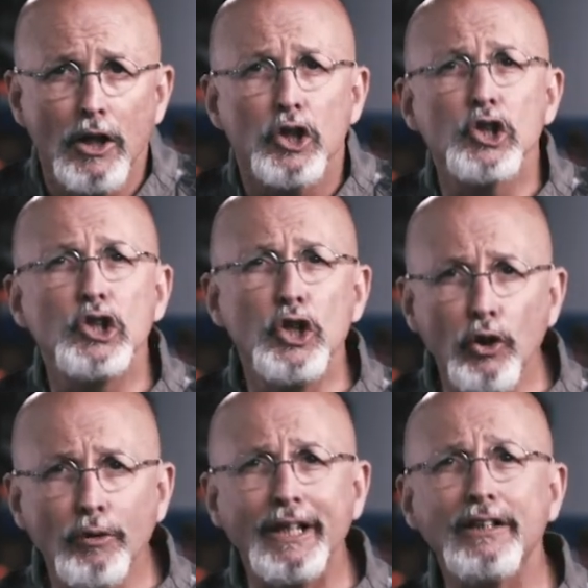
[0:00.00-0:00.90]

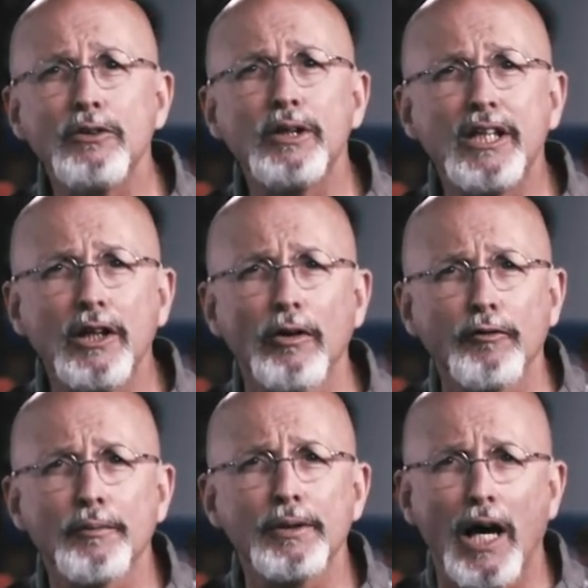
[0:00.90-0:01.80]
You need to hear
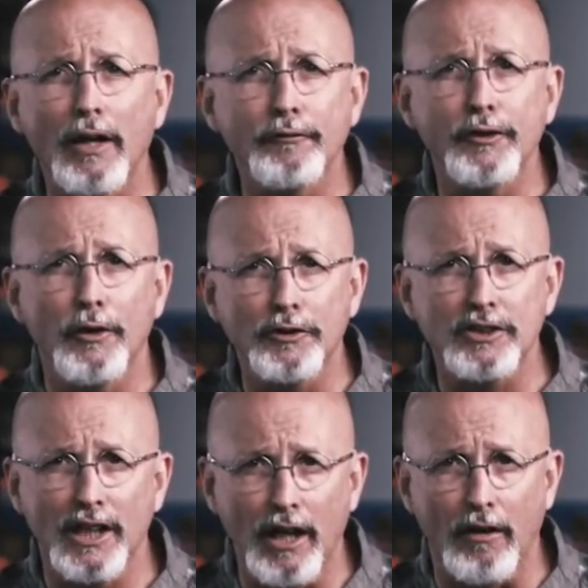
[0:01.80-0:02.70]
from God for
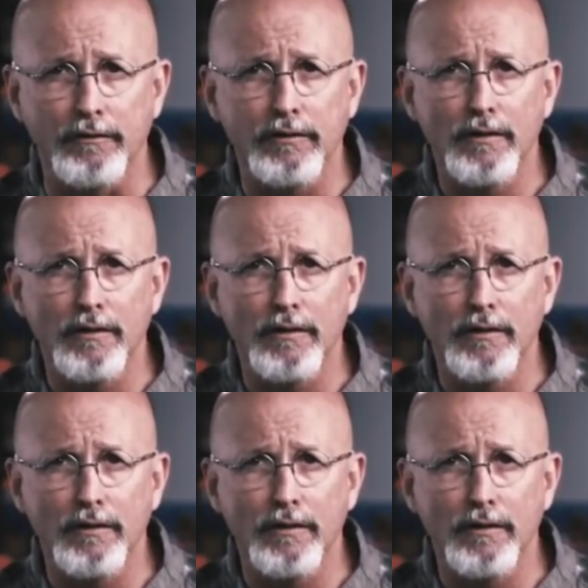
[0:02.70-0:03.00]
yourself.